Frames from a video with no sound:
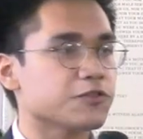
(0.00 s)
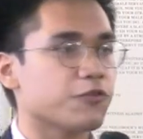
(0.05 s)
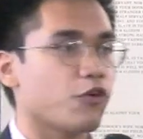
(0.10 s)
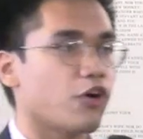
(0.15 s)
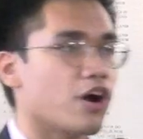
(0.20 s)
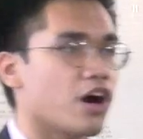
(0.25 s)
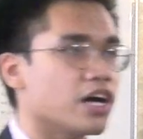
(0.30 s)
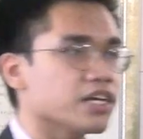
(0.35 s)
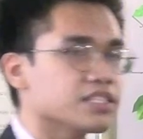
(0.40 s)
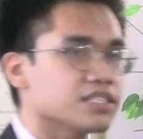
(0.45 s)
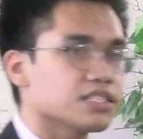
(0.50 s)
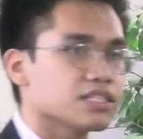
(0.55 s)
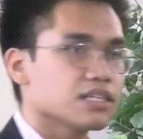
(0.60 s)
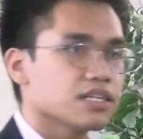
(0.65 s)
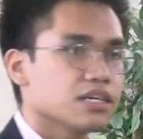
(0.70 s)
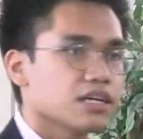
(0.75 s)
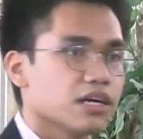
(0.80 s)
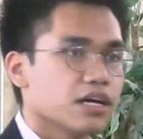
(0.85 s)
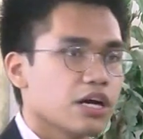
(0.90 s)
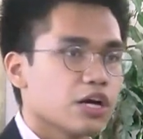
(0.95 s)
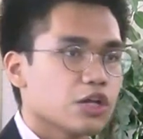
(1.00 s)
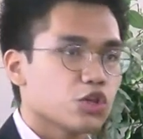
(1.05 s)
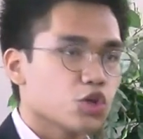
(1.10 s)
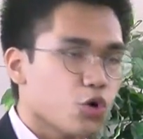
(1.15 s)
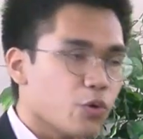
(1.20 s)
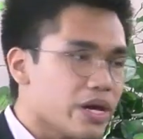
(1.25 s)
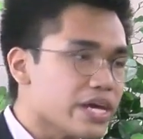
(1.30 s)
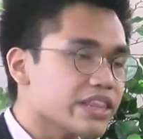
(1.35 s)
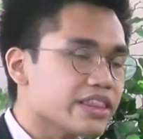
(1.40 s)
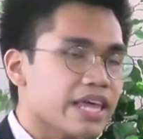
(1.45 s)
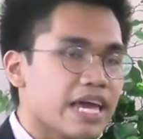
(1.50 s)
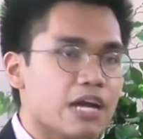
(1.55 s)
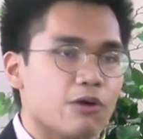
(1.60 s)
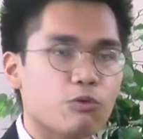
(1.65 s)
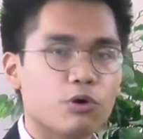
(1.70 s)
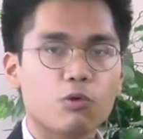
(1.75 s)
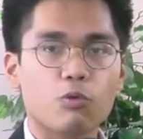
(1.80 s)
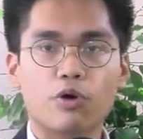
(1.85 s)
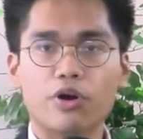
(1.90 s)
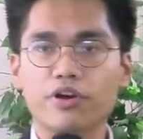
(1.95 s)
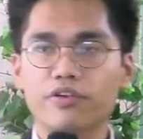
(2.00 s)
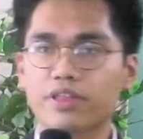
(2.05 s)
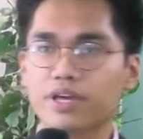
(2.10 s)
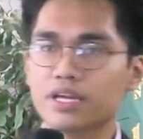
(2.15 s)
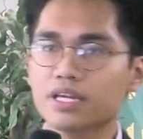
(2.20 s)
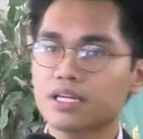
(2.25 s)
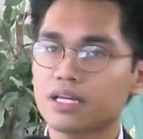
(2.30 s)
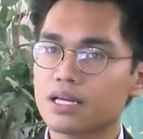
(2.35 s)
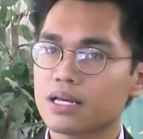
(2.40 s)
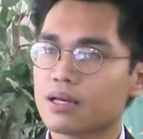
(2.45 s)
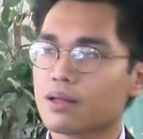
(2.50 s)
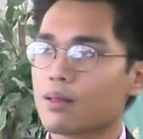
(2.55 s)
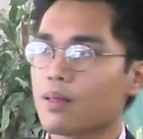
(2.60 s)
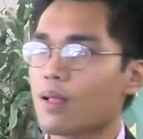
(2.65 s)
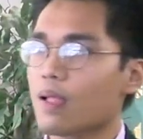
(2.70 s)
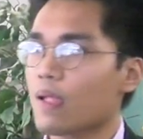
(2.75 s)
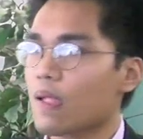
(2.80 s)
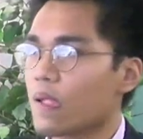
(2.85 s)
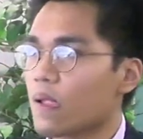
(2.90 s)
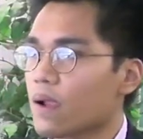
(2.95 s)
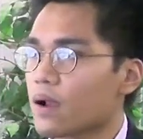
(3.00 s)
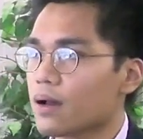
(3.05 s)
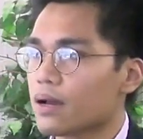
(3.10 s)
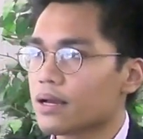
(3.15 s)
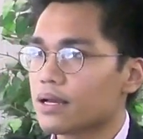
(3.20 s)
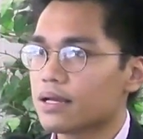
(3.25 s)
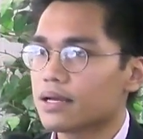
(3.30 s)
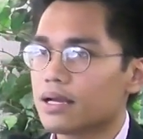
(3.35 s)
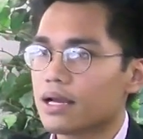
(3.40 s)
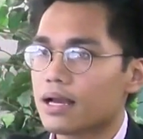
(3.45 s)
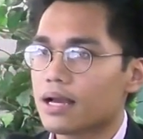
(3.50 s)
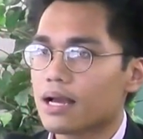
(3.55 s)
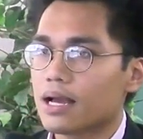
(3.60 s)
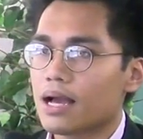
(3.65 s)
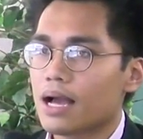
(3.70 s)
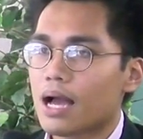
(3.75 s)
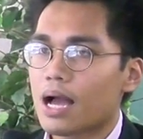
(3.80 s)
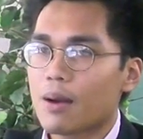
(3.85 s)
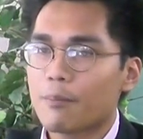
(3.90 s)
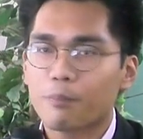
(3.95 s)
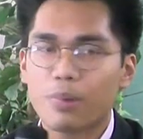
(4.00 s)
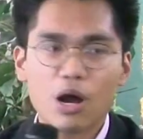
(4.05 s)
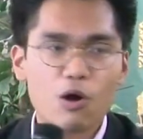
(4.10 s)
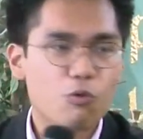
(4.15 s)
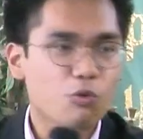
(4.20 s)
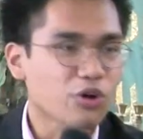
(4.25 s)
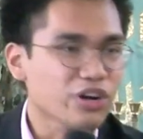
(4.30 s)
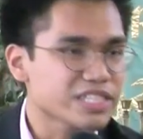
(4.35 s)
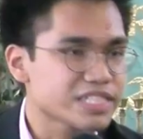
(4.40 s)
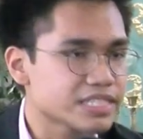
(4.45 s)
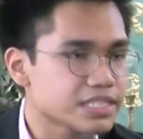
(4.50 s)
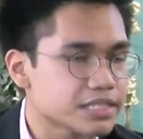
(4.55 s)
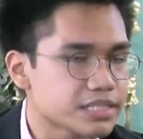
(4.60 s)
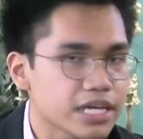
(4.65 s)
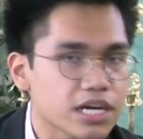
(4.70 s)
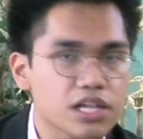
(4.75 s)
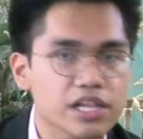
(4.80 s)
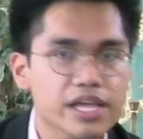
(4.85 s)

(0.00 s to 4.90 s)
for us? Do we think we're worthy? No, we're not. But we're still